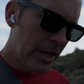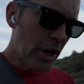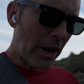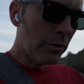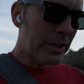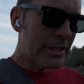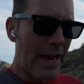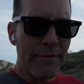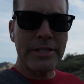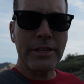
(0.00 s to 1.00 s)
you know, I don't listen
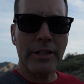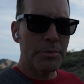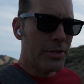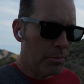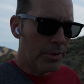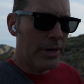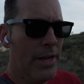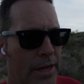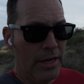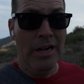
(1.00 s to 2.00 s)
to every single episode, but
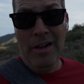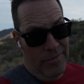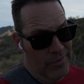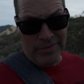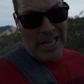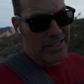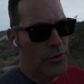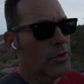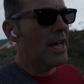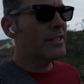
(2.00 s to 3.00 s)
last
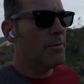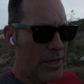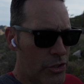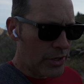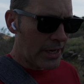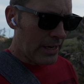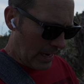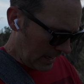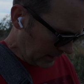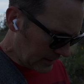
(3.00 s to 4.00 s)
few guests have been intriguing,
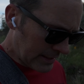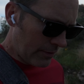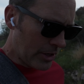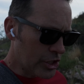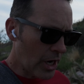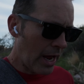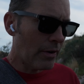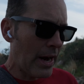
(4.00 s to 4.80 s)
and I at least give it a shot,